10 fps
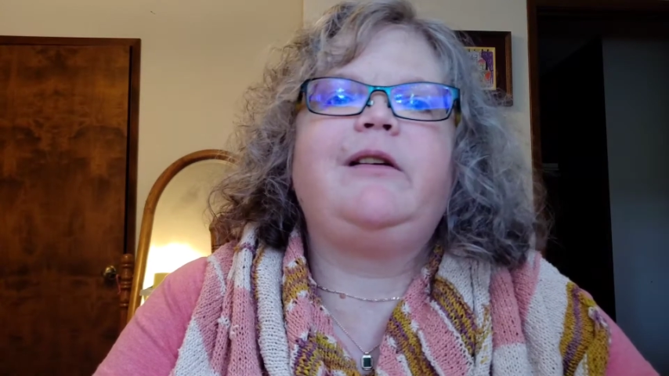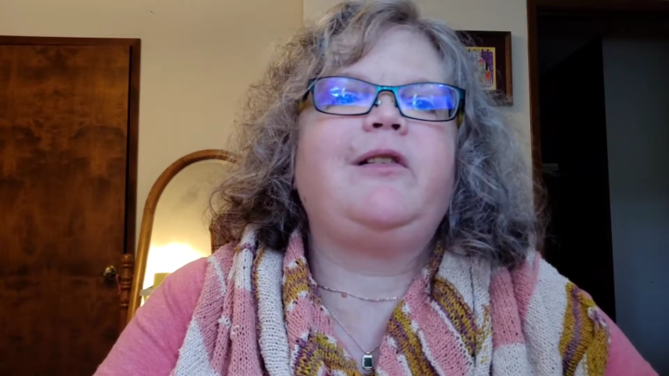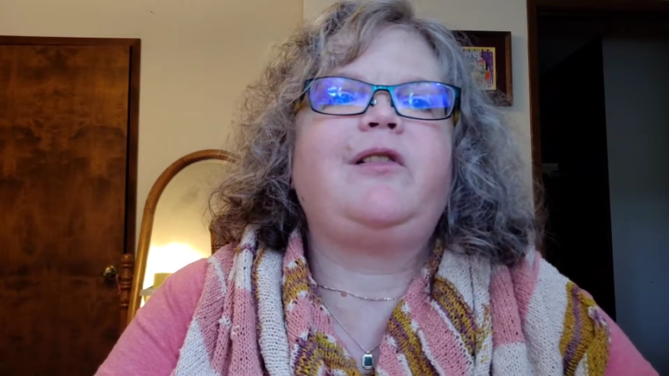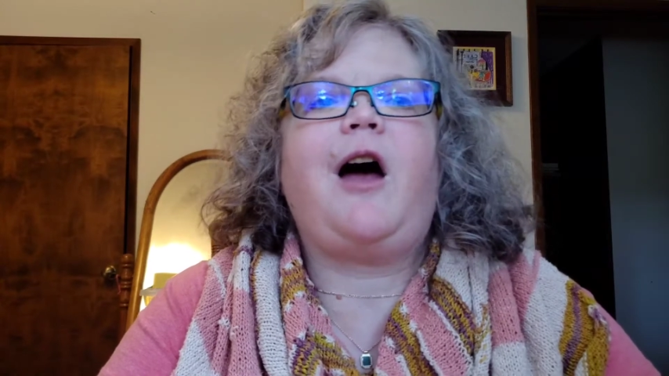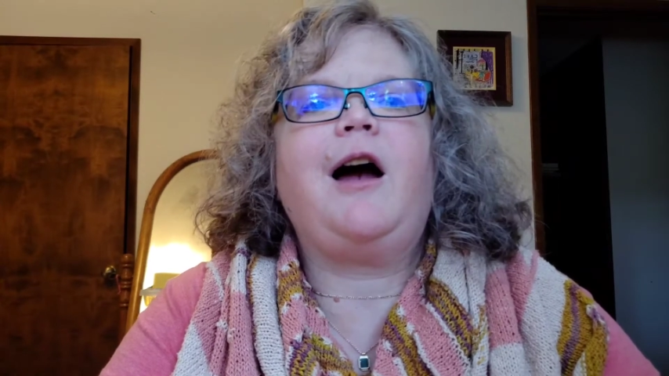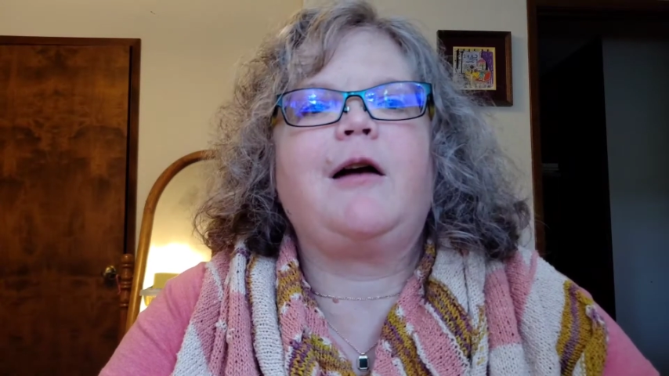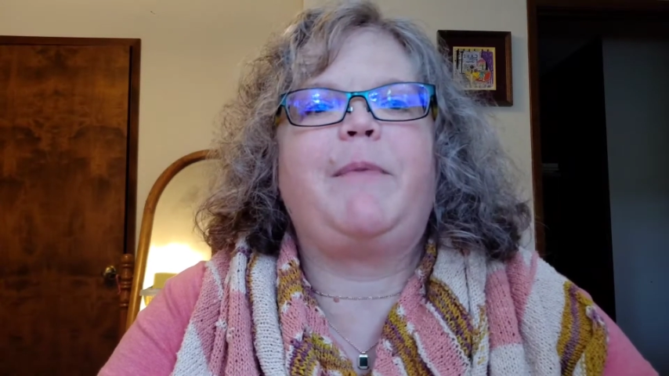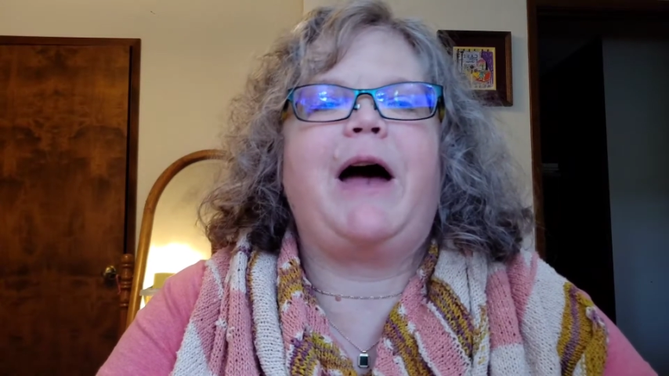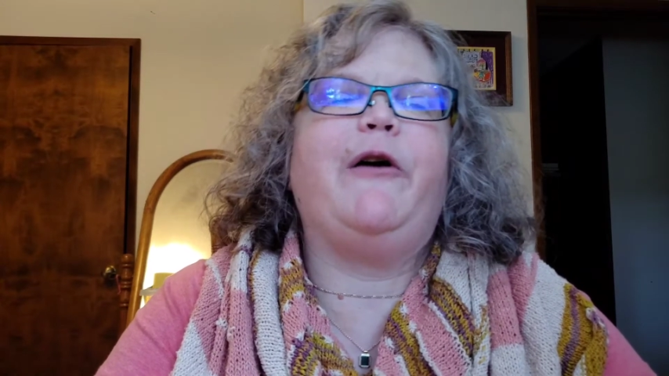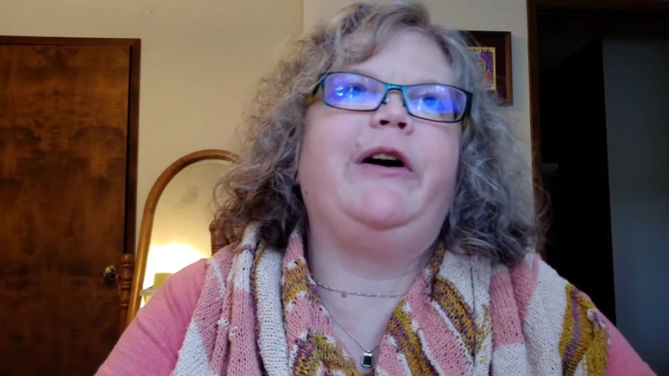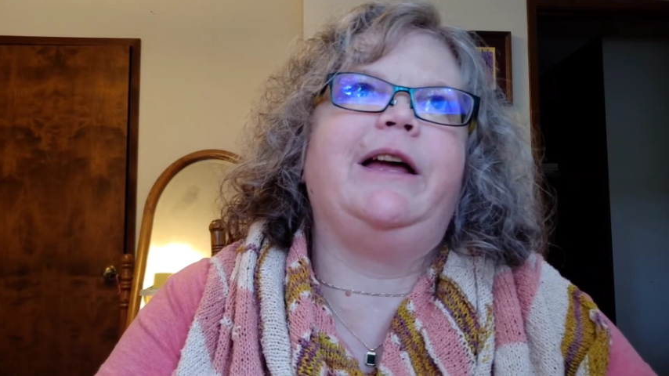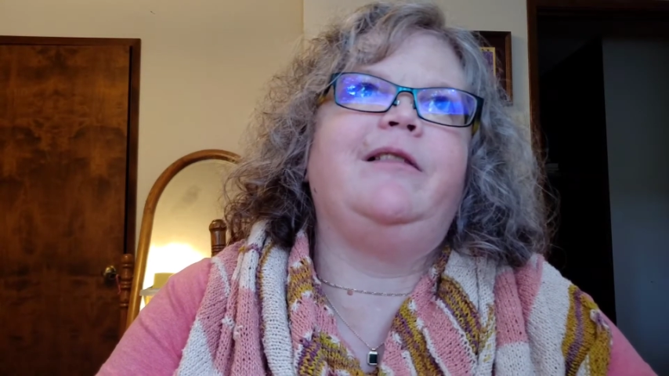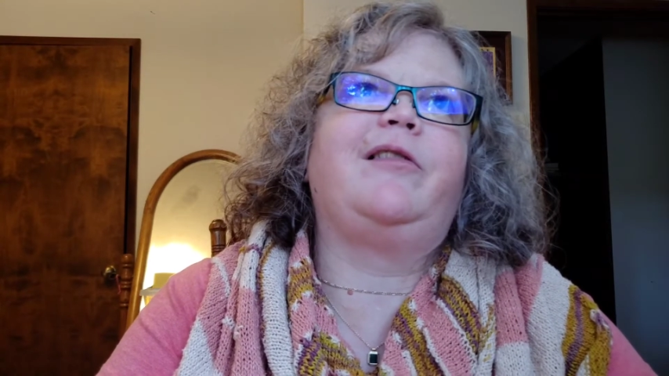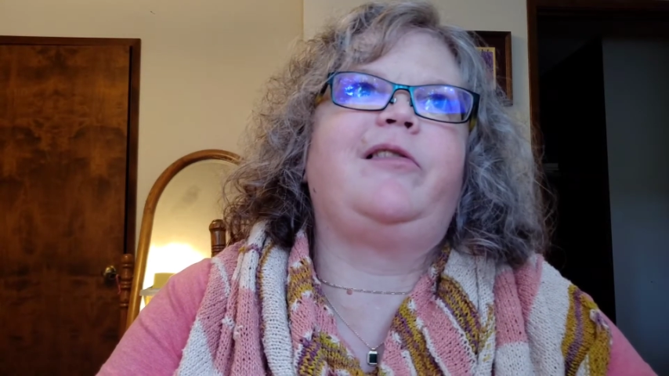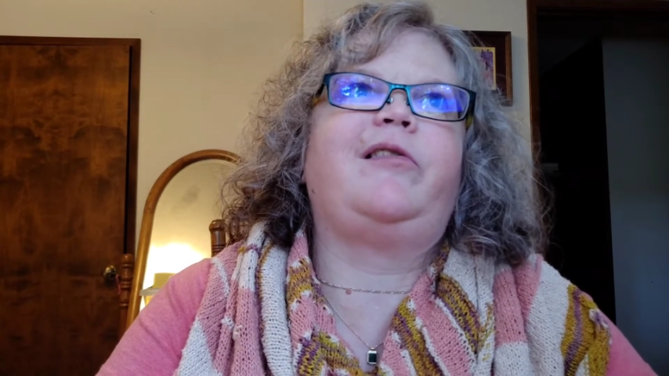to talk about
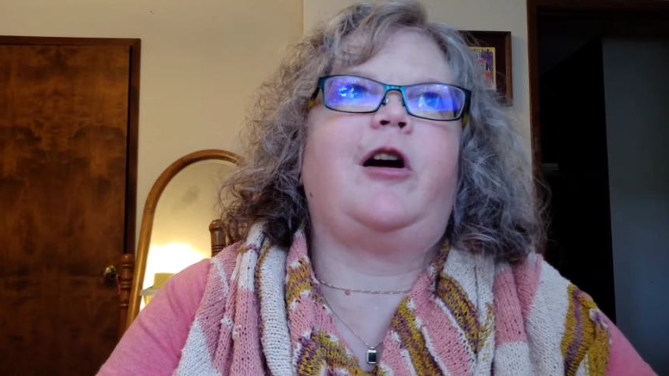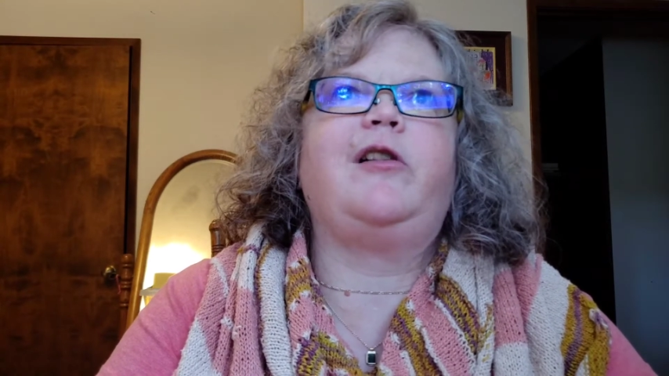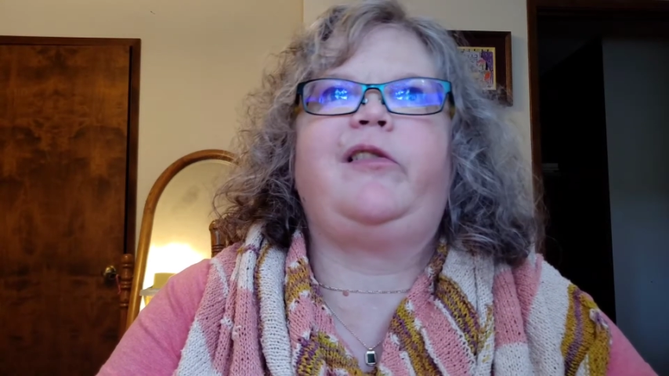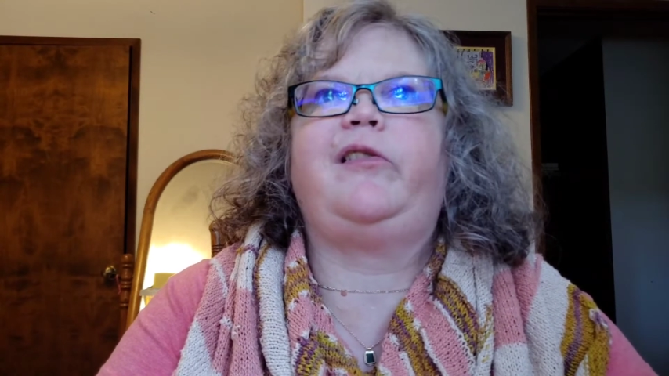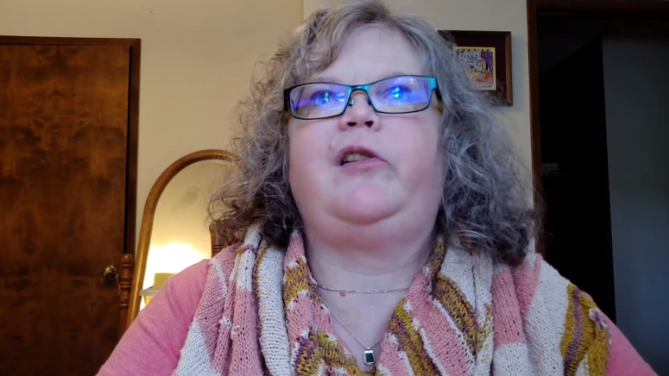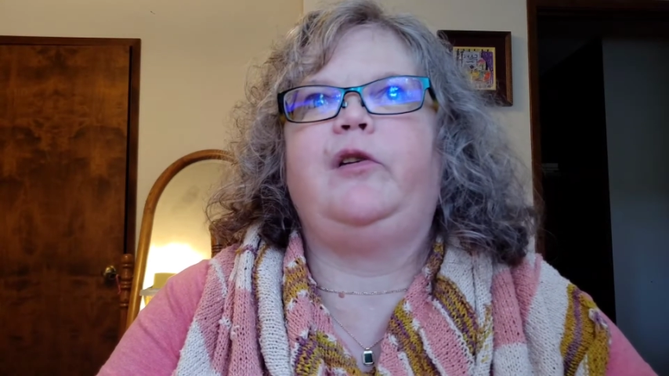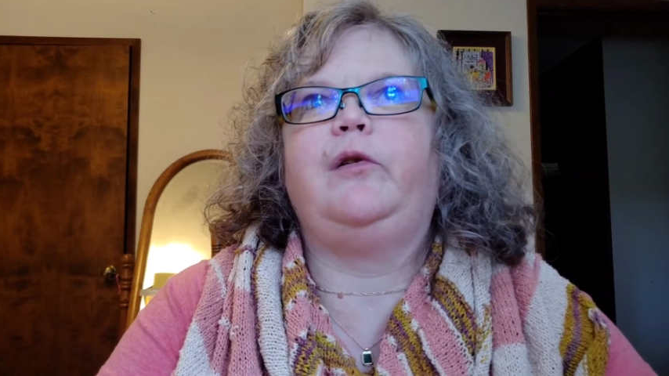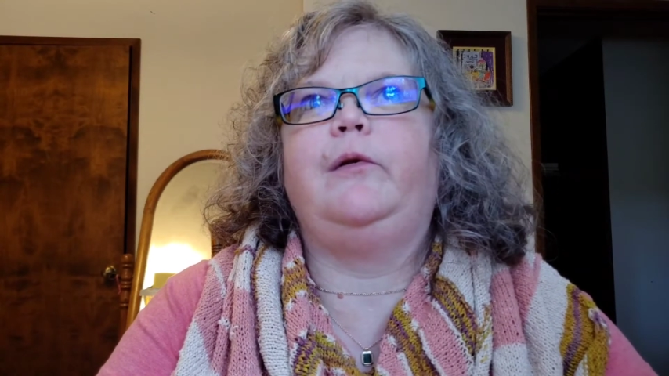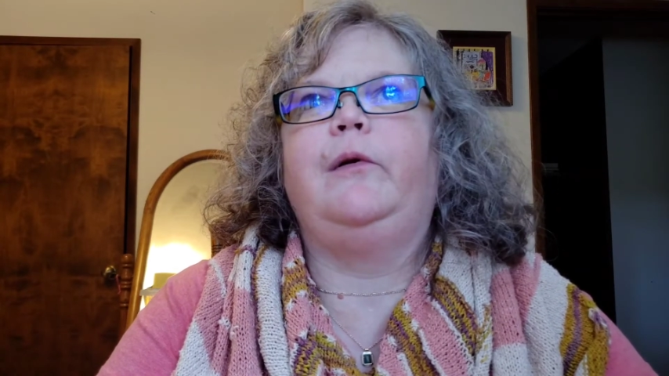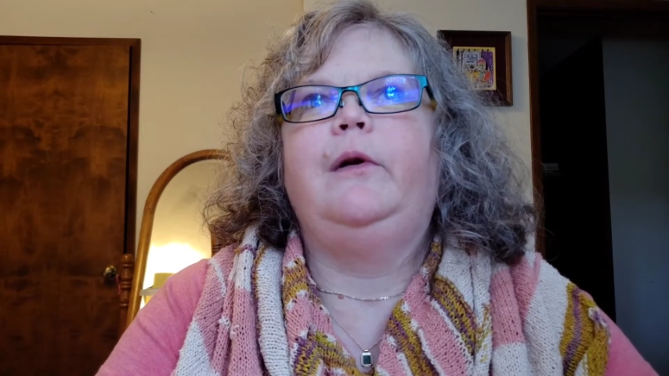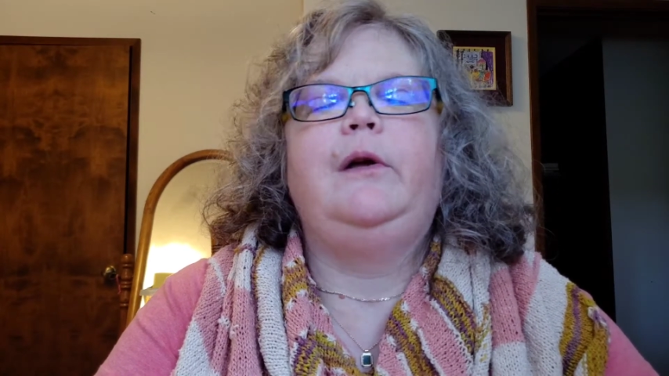and starts to,